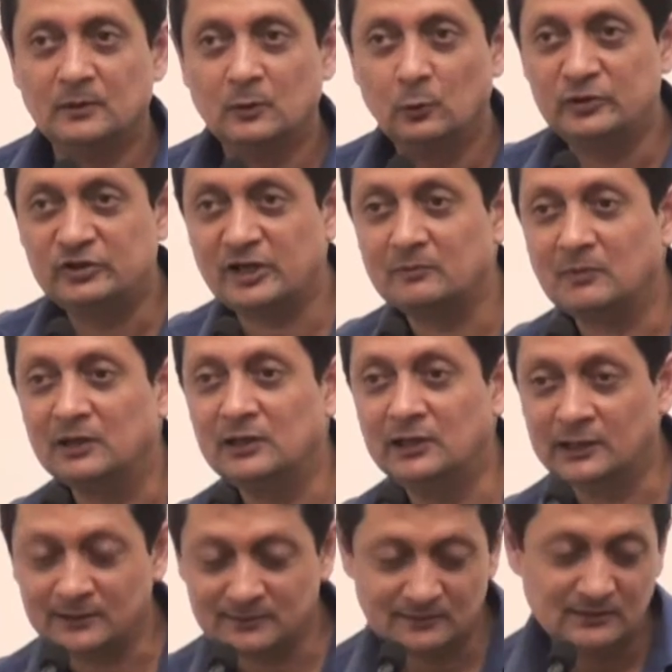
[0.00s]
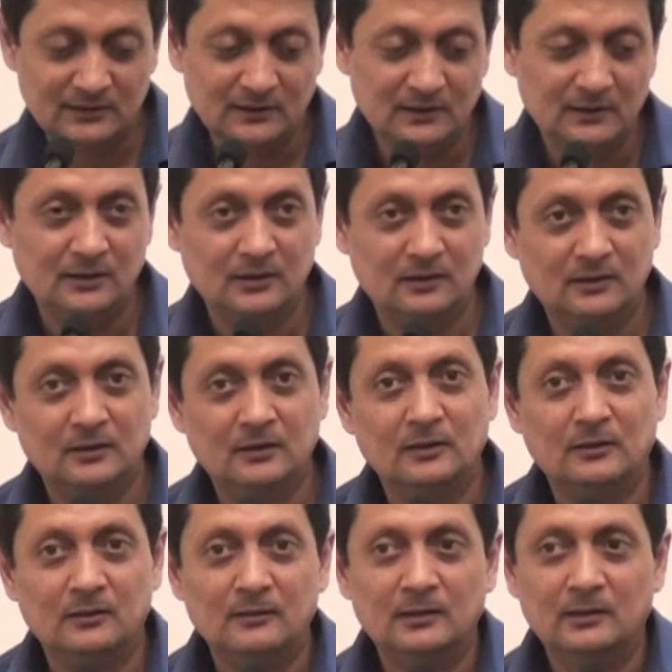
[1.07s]
Vijay Malya.
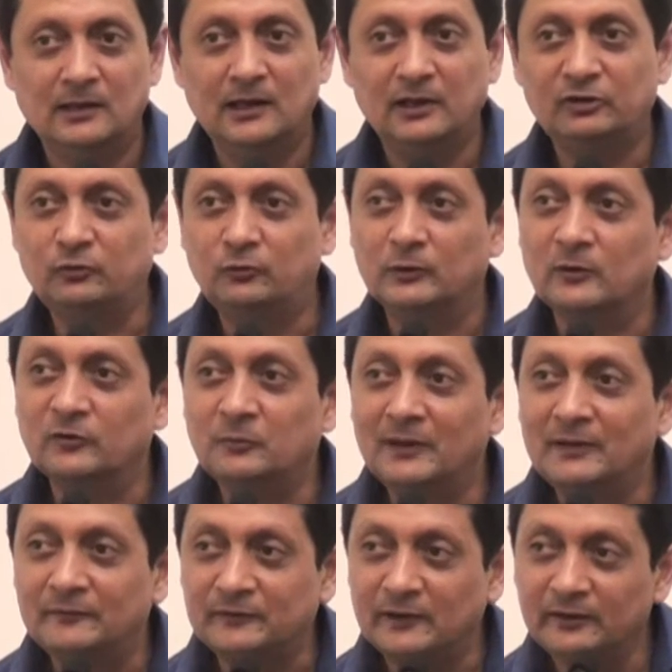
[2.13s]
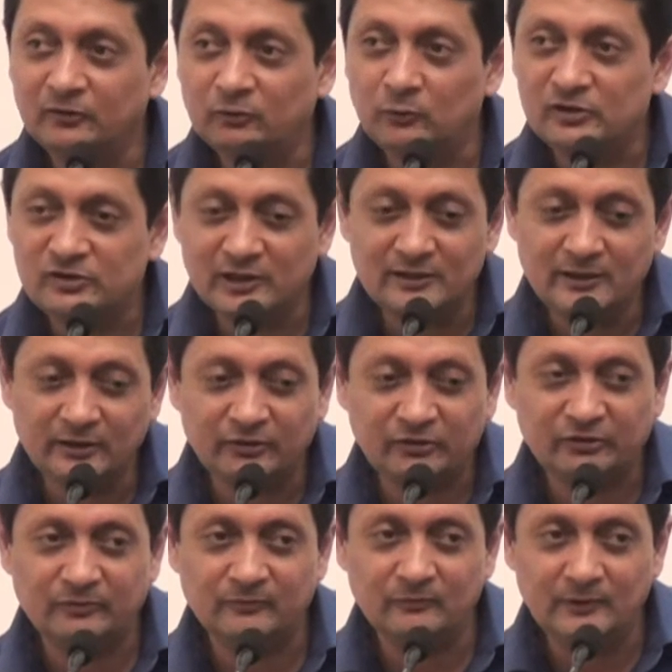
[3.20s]
As one of my friends, Vijayan,
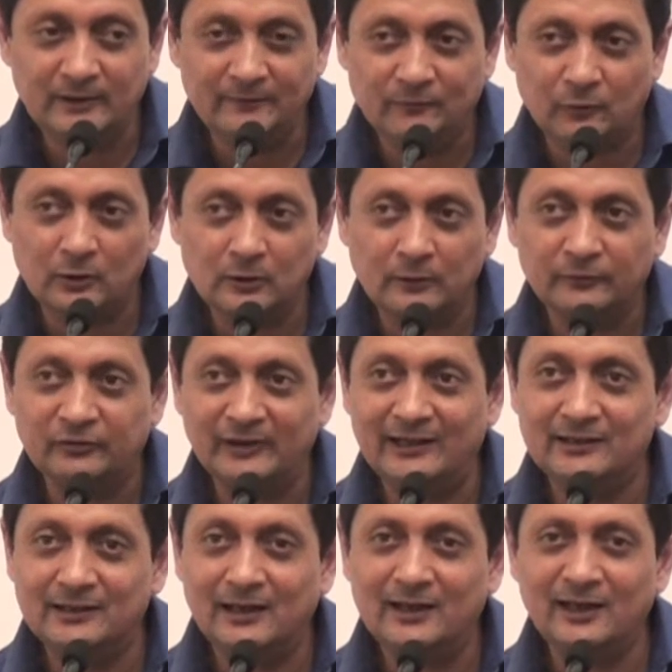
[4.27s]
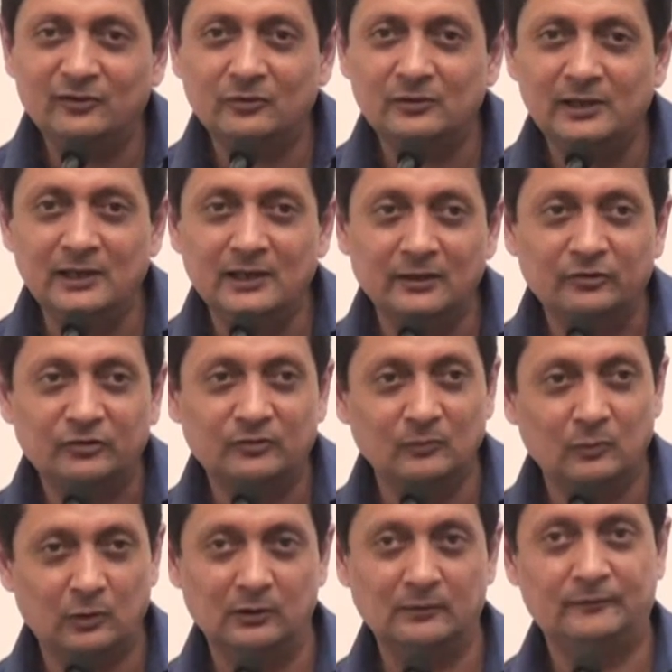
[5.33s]
is very fond of saying that he's only a
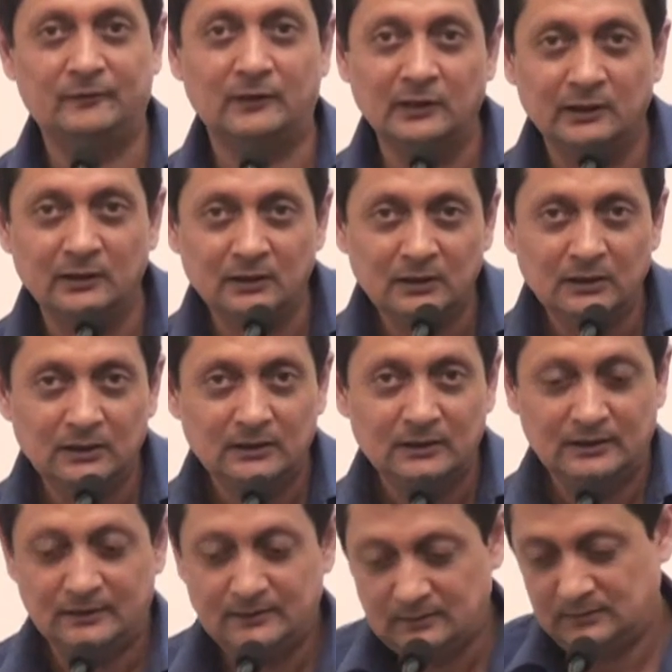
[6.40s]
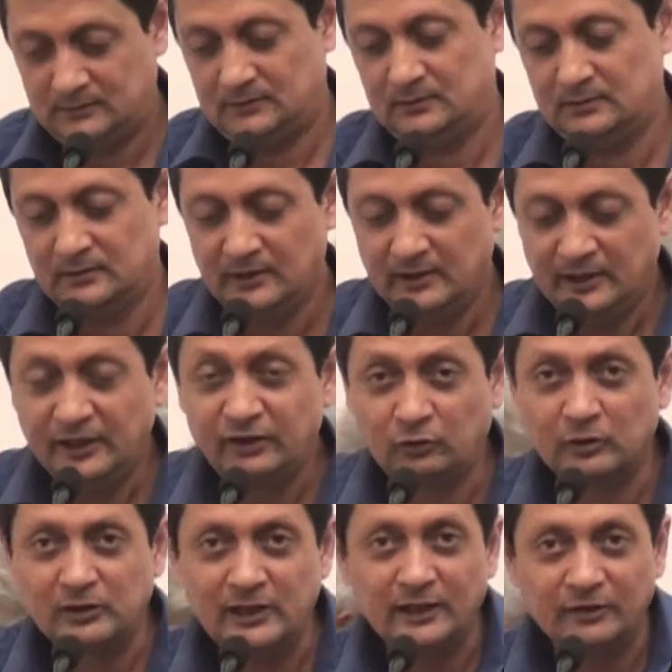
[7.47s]
small fry. He's
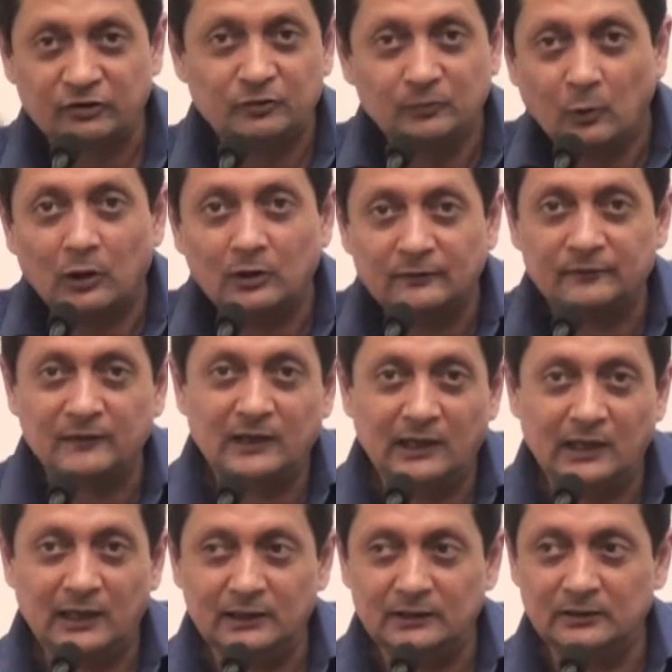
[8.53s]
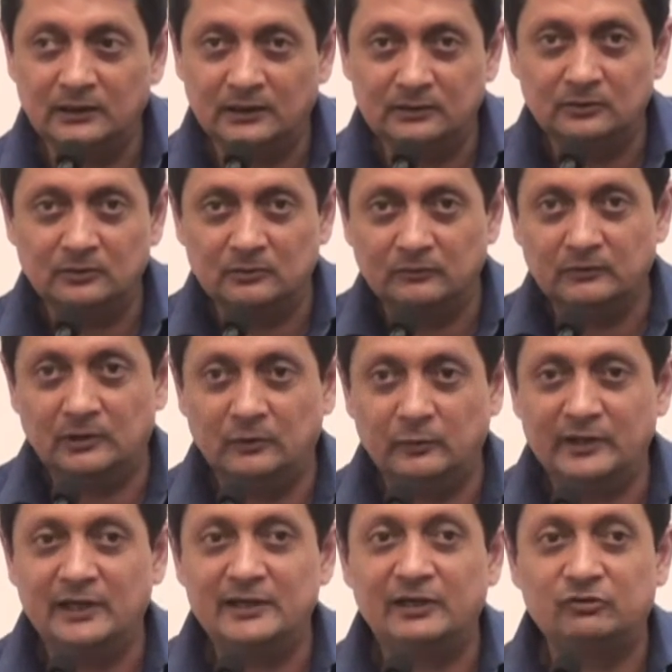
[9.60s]
only a small fry, and
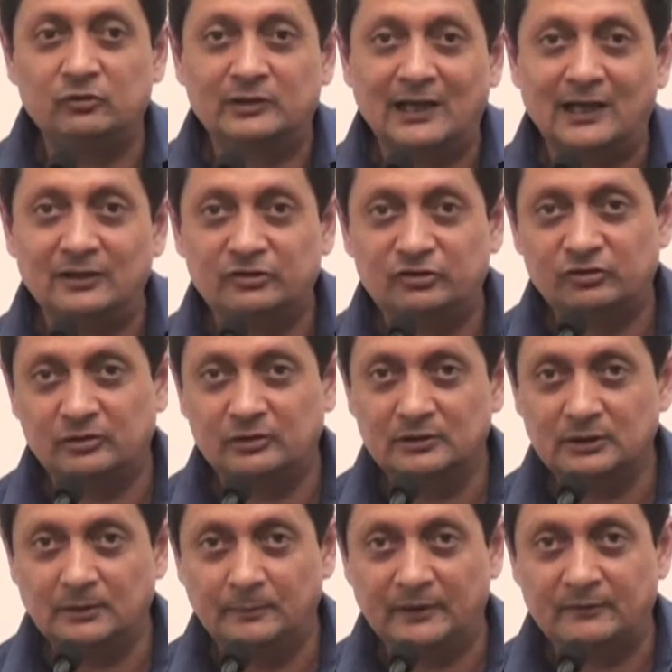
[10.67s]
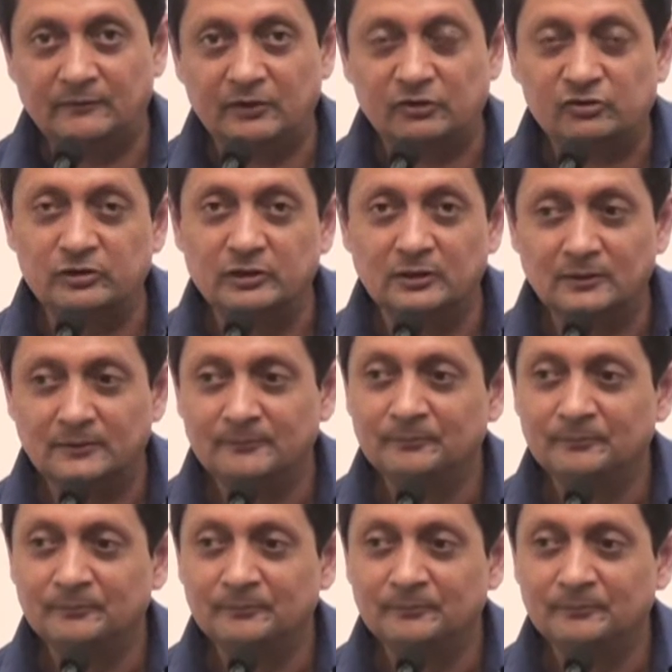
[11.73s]
we are yet to catch the big fish here.